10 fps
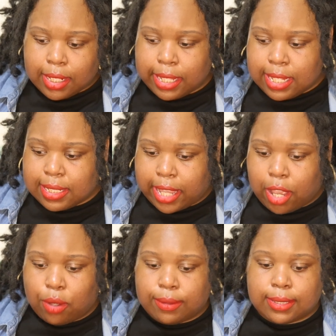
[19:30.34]
these
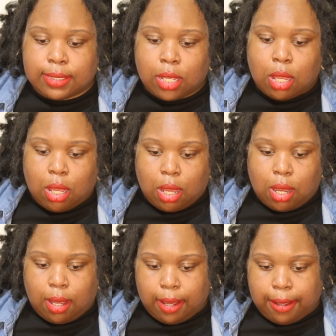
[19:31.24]
nails,
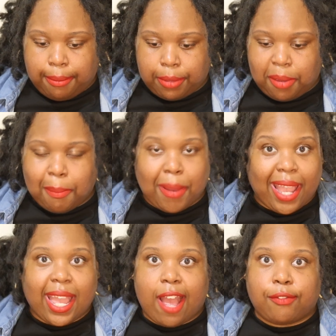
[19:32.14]
you
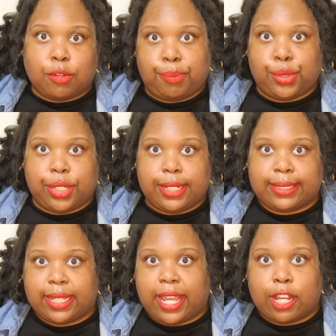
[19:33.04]
might have to
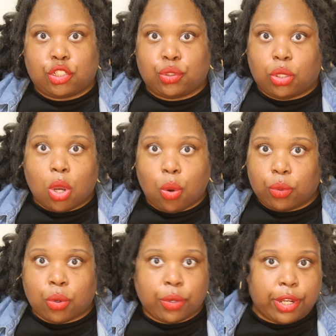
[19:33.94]
put an extra
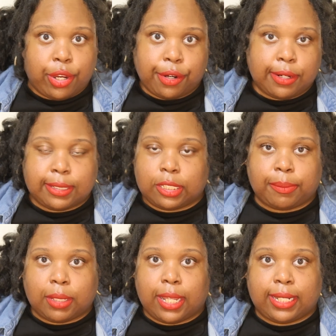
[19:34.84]
coat on here or
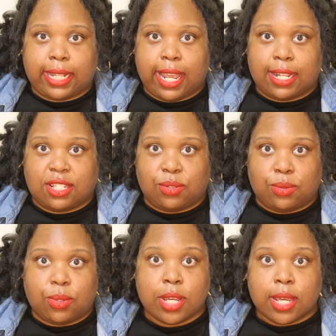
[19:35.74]
something like that
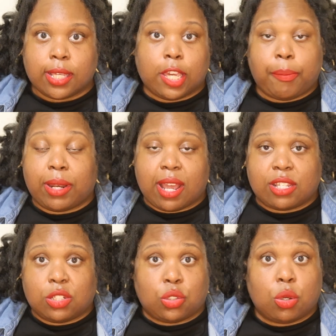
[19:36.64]
to keep it
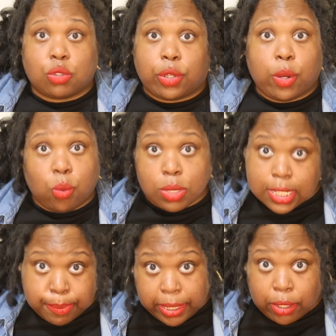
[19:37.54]
nice and strong so they won't
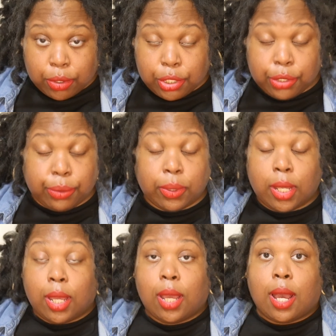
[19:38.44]
split on you.
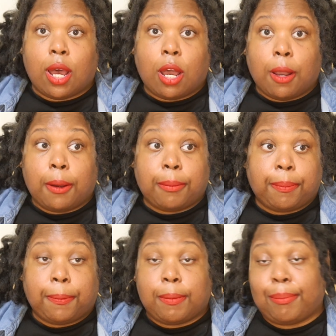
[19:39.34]

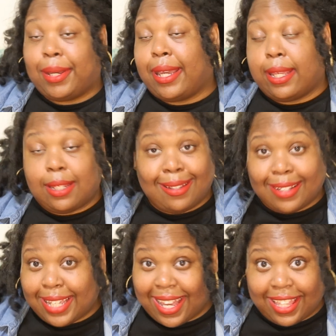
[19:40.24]
But
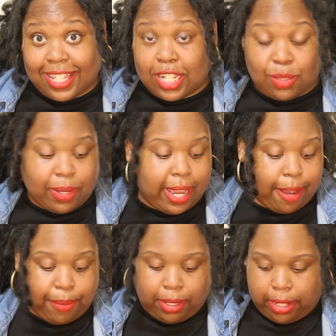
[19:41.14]
yeah, that's what
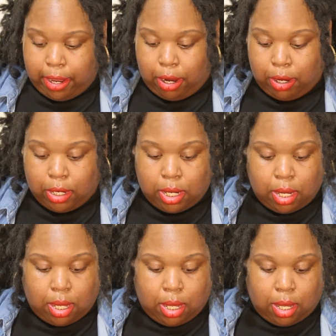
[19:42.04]
happened there.
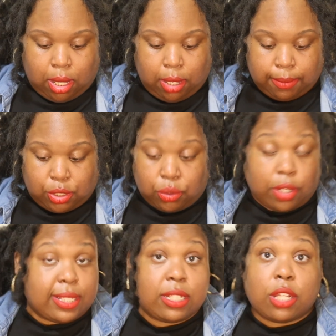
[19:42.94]
So
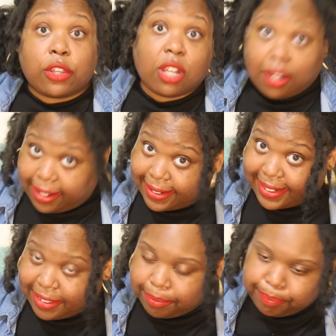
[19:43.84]
that's another
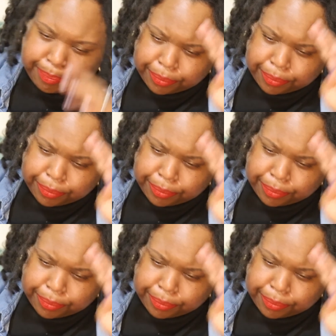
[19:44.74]
con